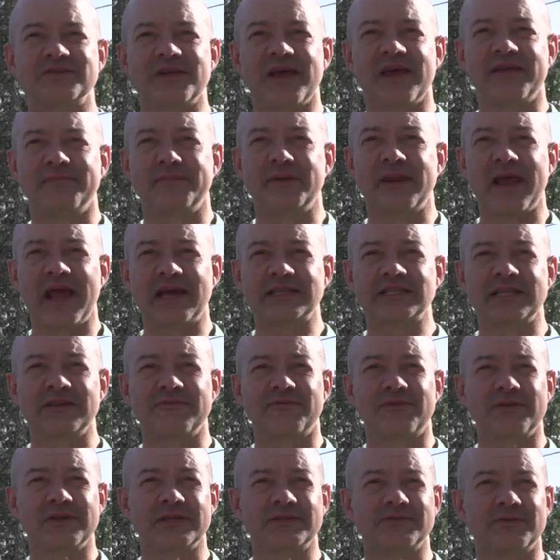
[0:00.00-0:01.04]
had been asking
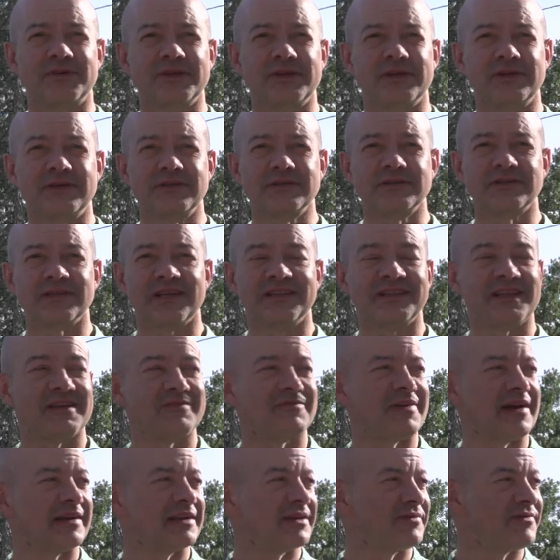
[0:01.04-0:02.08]
for this for years, and they
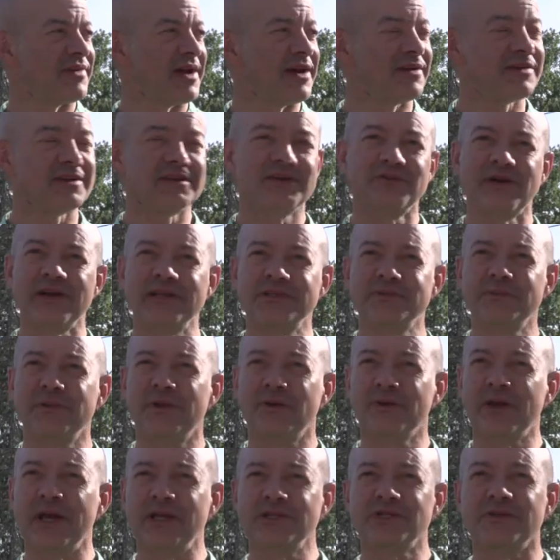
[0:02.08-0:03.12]
finally found a great
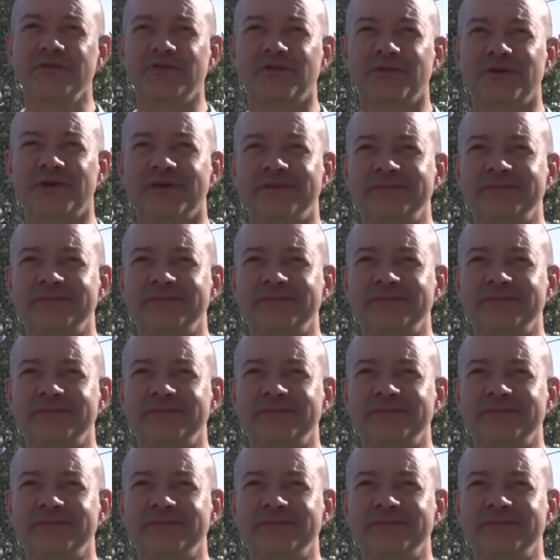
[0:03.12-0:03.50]
location for it.